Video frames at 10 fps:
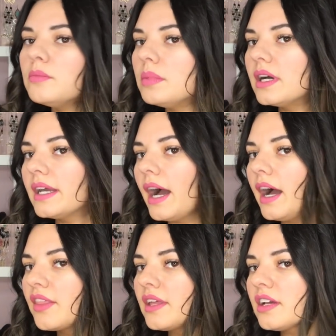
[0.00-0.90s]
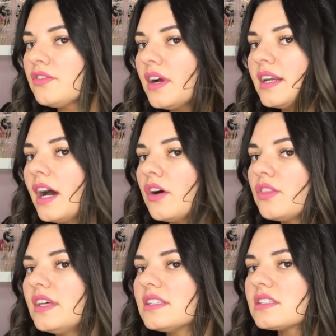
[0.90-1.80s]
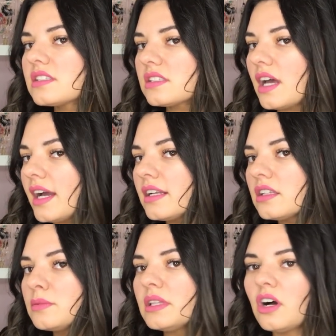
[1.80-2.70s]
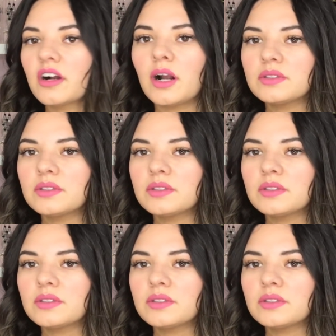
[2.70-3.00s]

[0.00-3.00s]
But yeah, I think if I'd held this side a little bit longer,